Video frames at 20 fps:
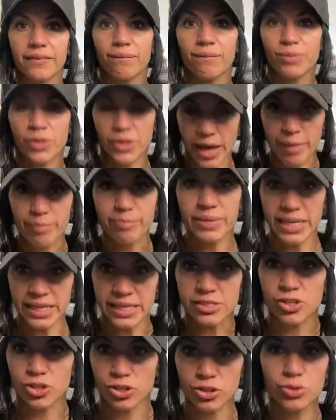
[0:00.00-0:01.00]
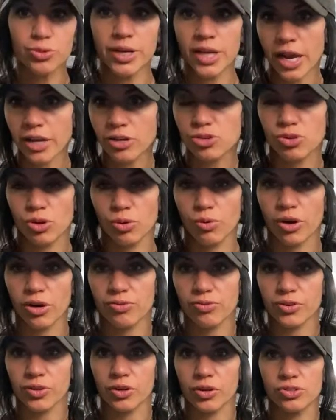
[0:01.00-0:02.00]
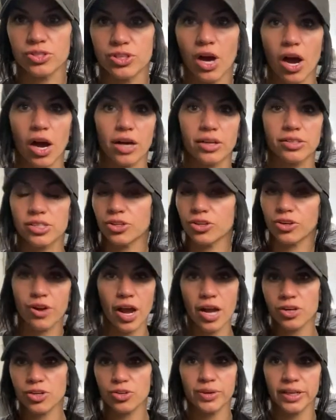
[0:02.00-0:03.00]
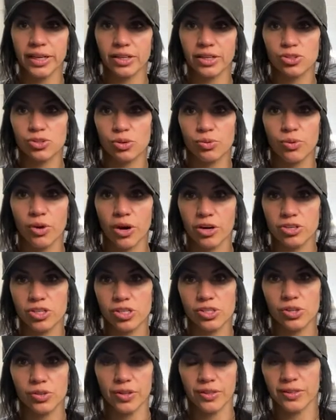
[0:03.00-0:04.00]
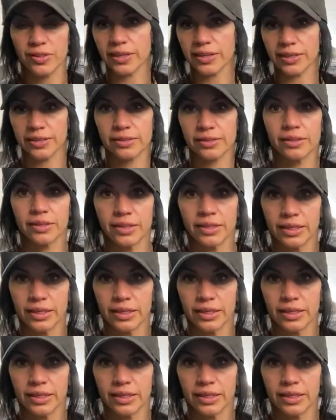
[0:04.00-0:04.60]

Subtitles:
that means you're doing extra work for those dogs, and you're not doing extra work just so that they can,